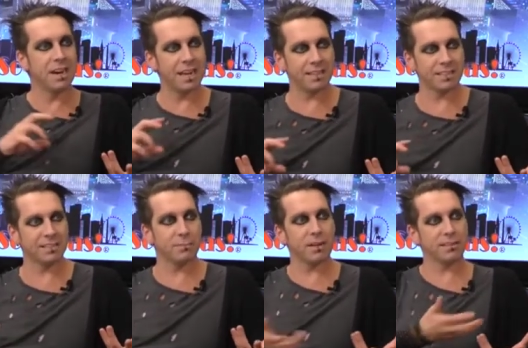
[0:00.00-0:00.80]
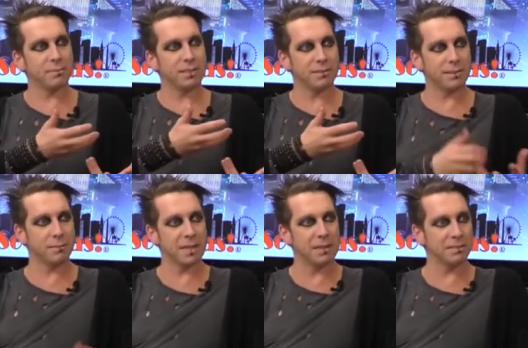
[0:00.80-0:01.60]
I like to surprise them by doing
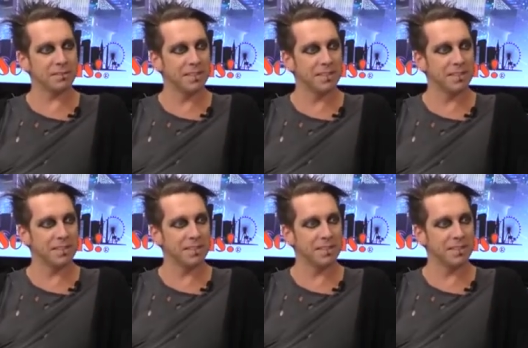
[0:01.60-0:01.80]
something else.